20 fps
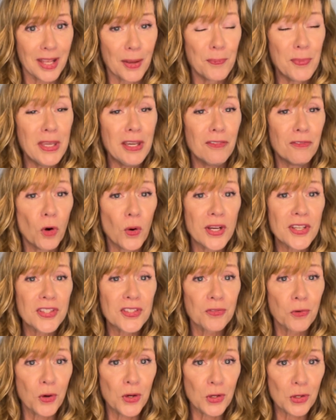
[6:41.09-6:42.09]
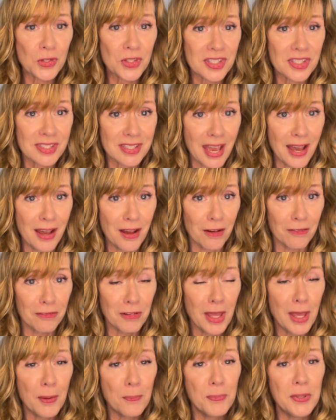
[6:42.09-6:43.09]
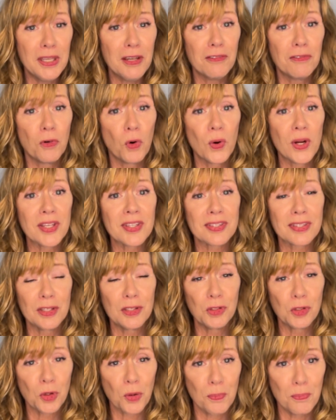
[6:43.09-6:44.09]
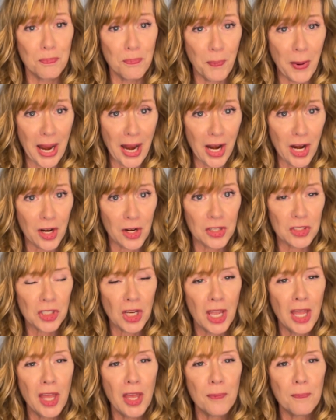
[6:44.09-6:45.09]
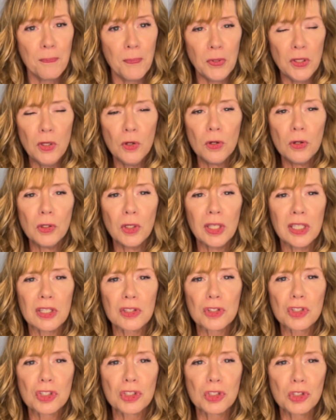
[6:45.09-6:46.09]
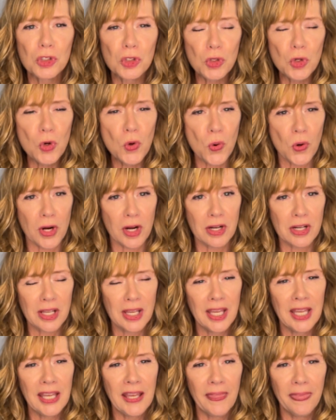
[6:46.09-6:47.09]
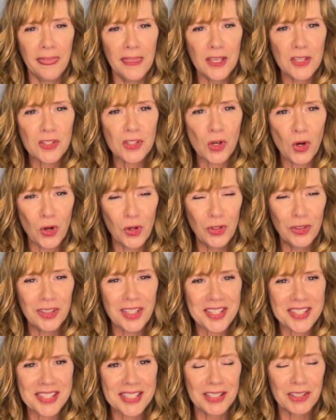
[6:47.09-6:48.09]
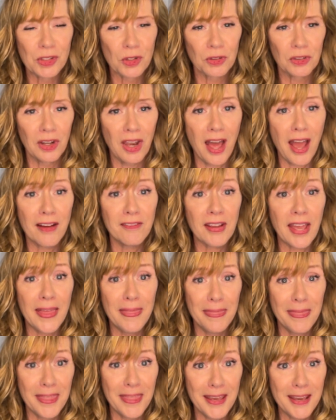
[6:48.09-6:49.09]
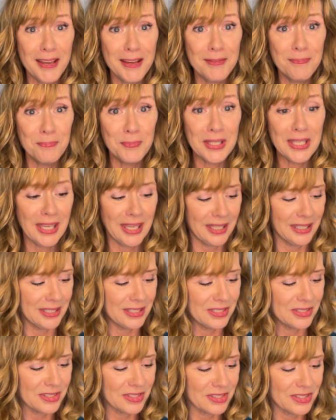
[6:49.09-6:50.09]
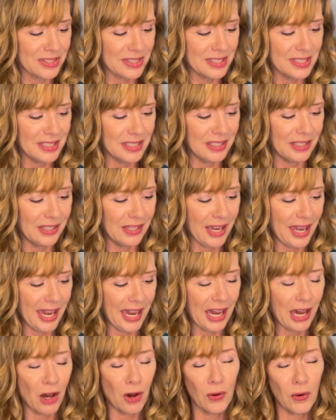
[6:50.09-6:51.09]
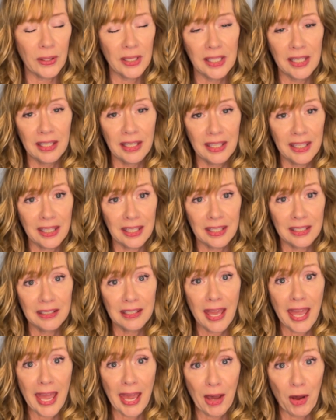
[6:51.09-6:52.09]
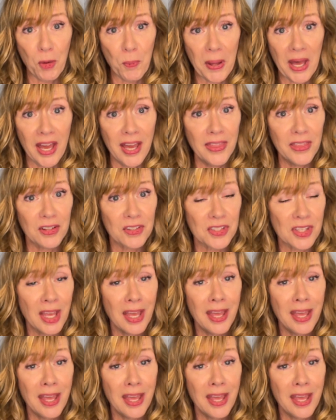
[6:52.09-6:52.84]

Be a voice for yourself. Be a voice in your marriage. You're going to steward this wholeness in your life and then begin to see how it can help others.